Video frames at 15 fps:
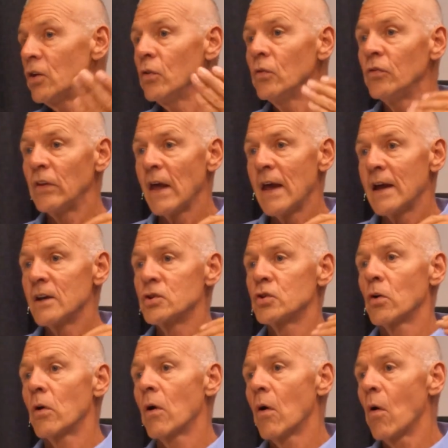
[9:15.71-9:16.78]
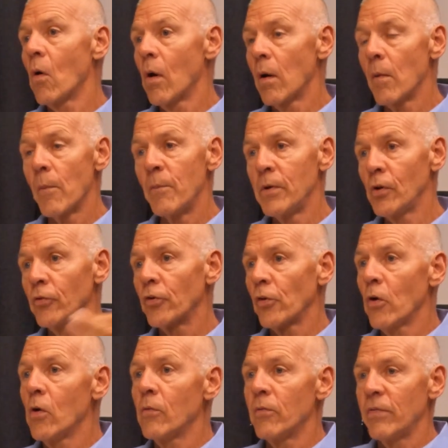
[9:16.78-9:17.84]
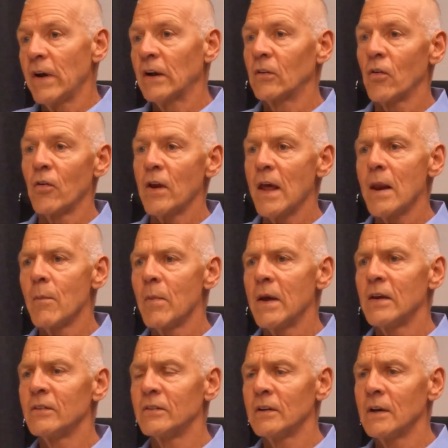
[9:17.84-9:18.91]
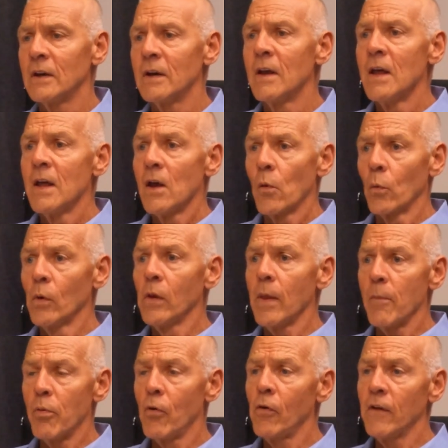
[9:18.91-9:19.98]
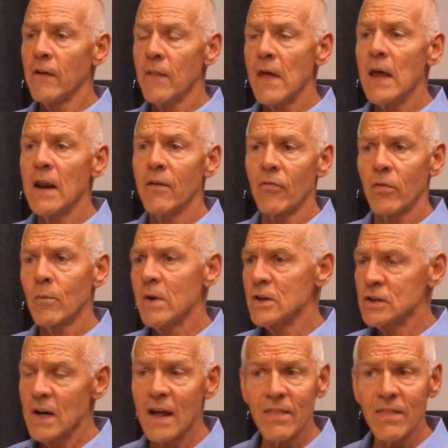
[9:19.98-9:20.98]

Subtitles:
use Azure or build your own vector database and really pull in that information.